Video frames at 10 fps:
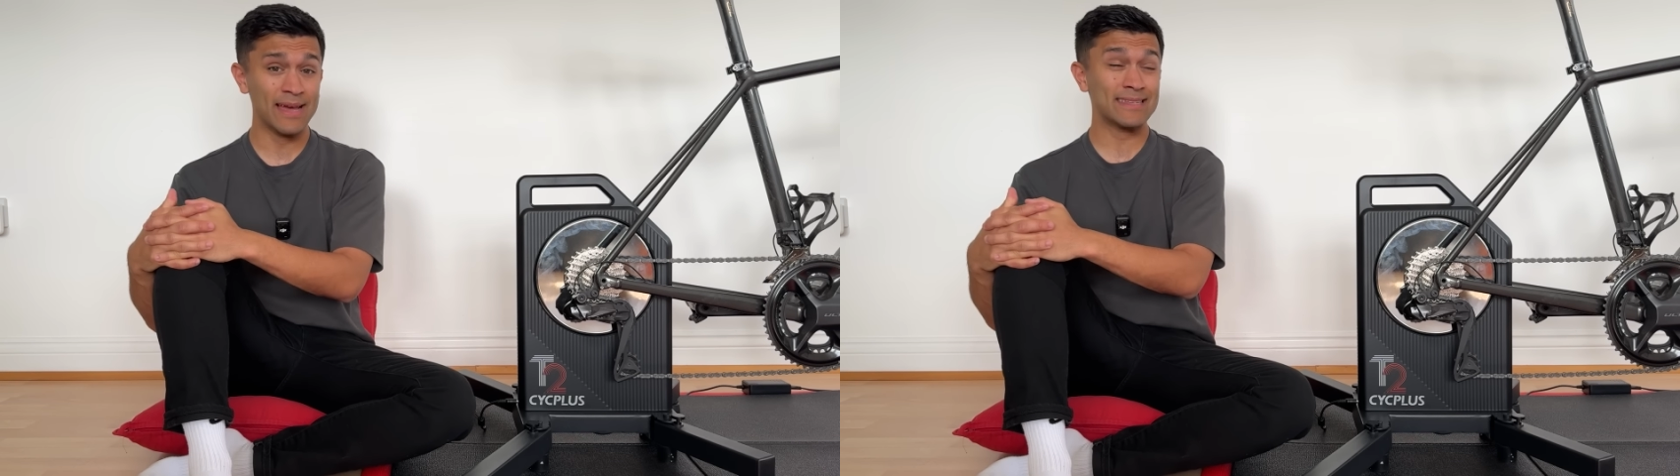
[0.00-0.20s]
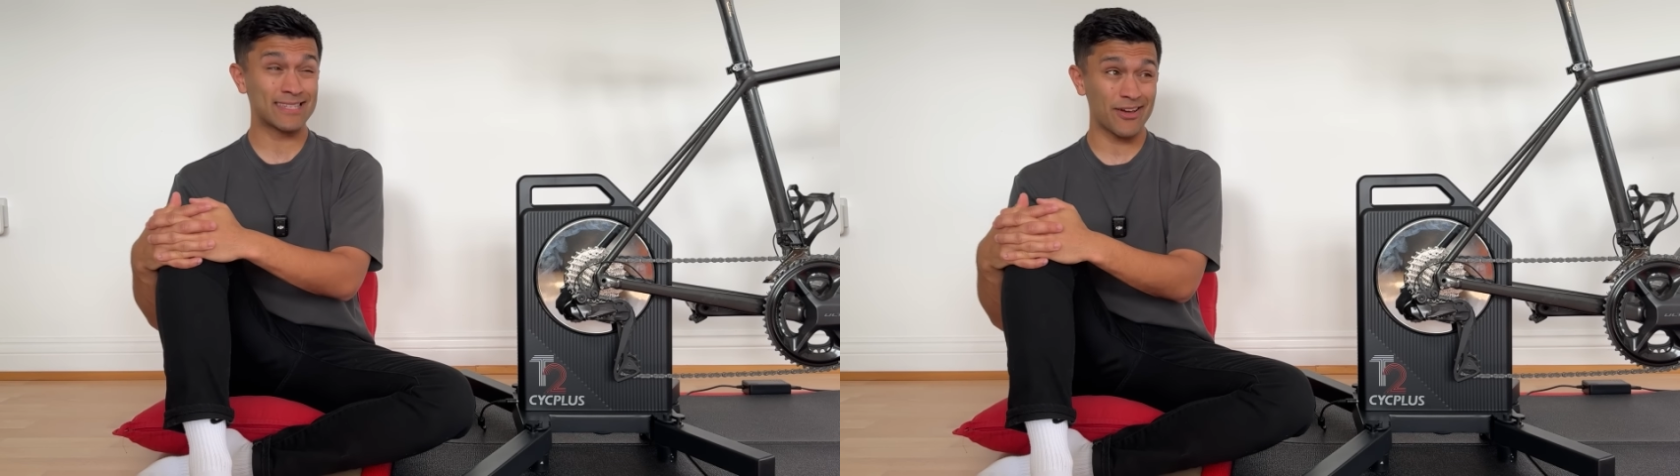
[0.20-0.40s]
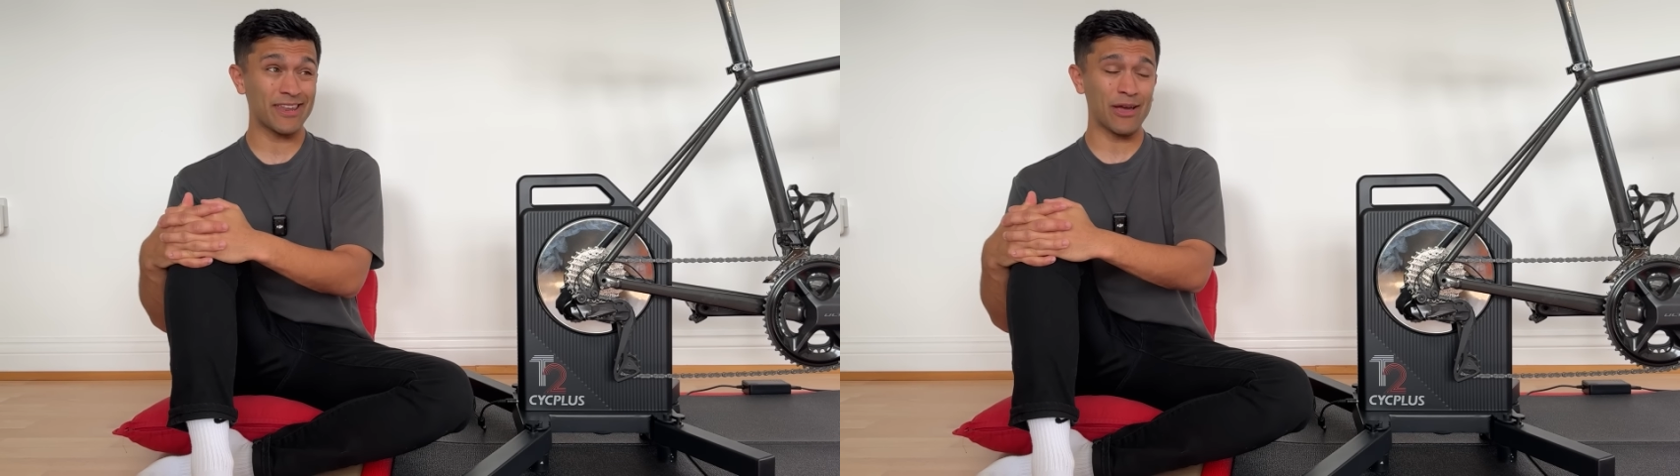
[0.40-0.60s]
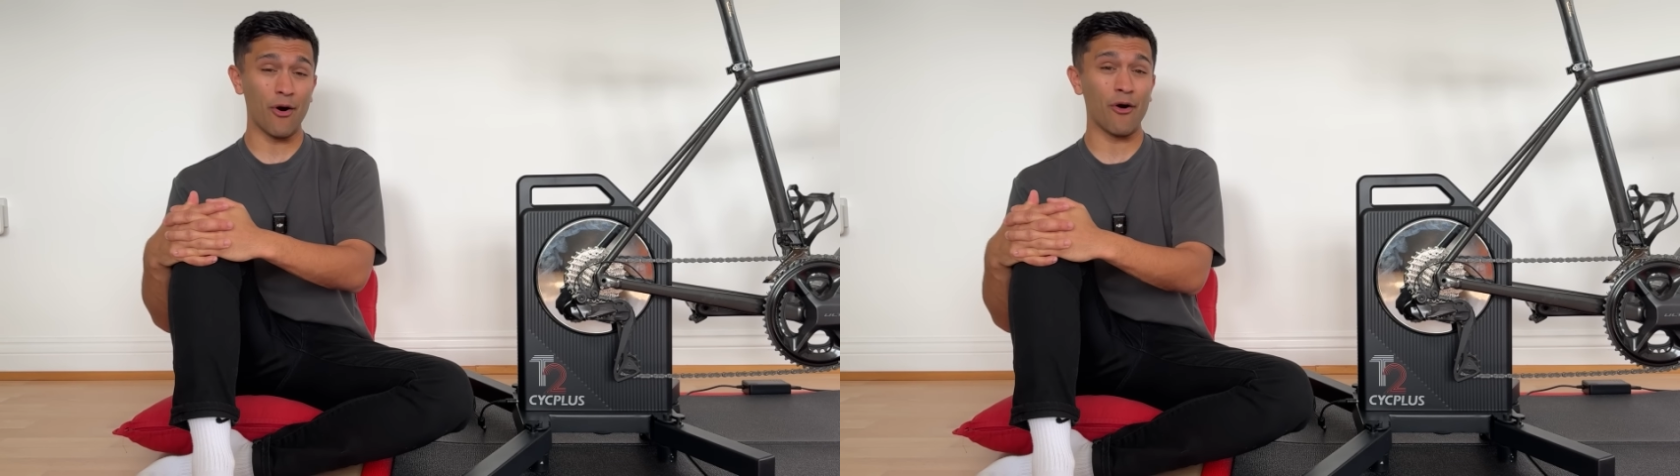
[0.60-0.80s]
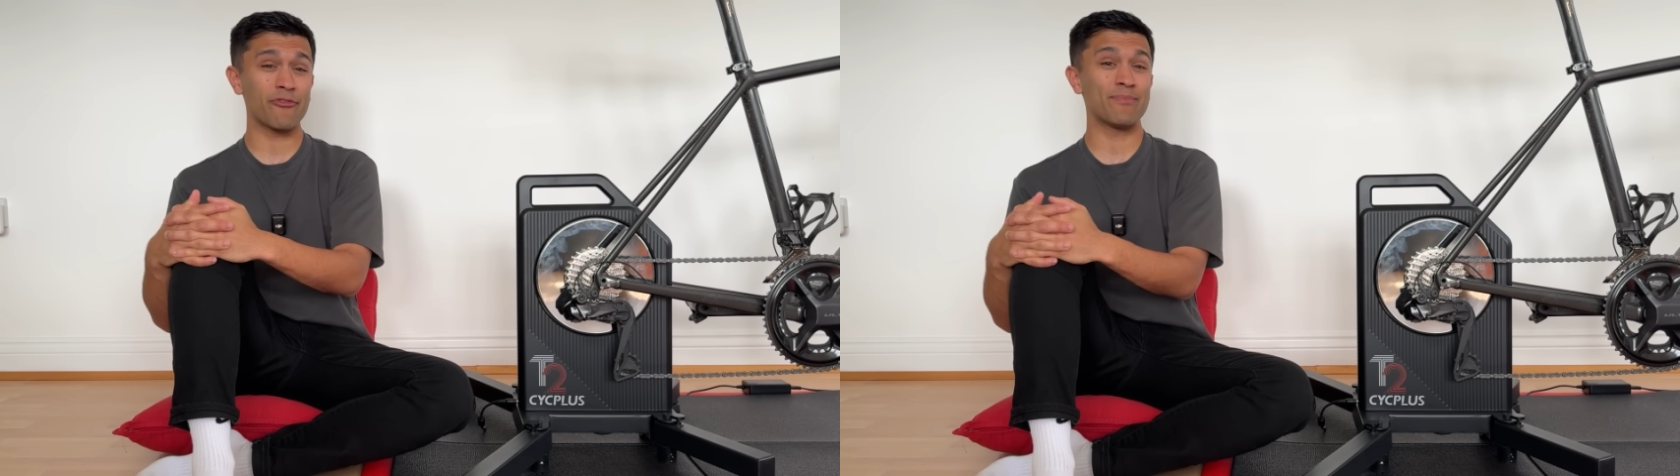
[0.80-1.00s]
Turning it
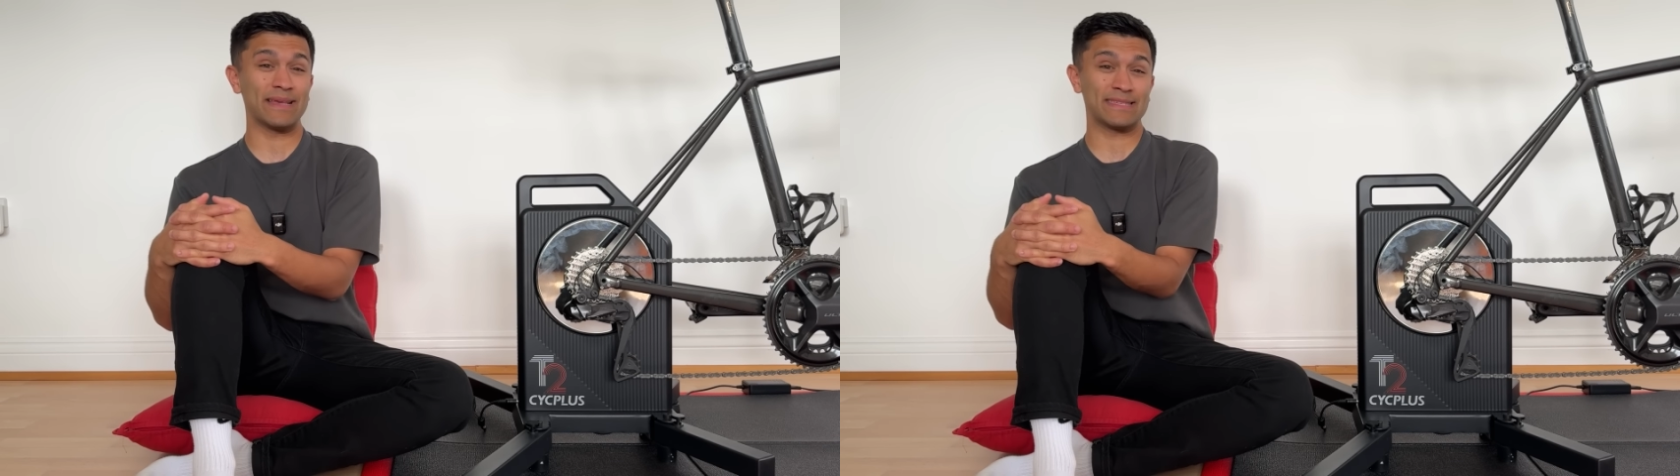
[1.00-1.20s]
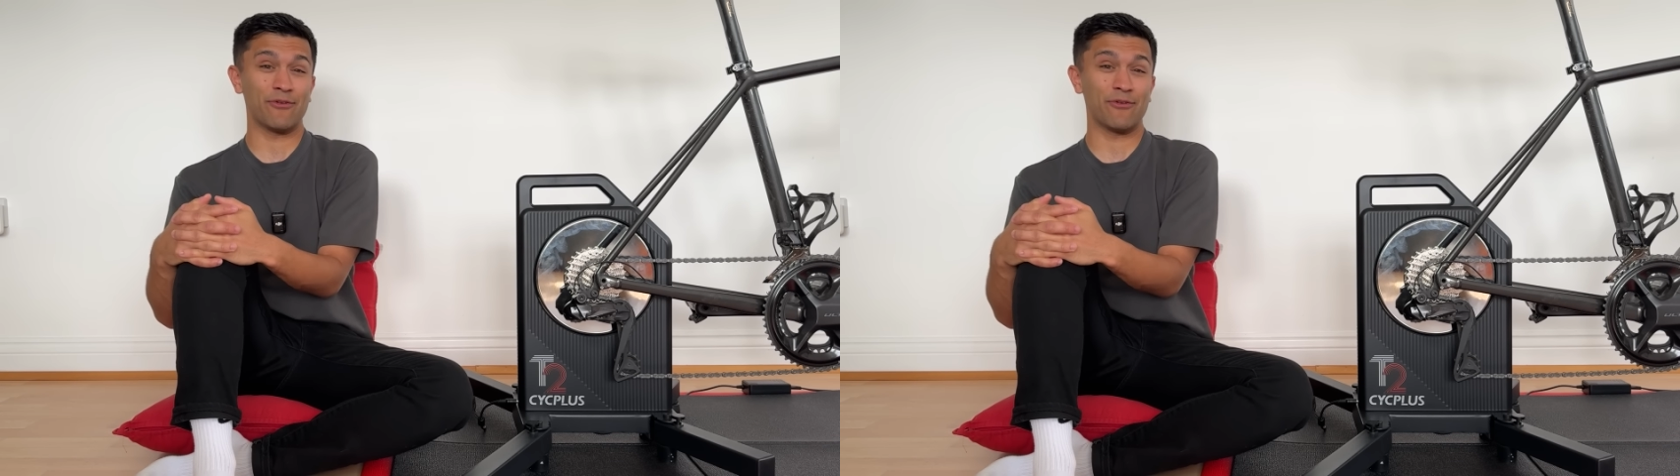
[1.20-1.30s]
off makes it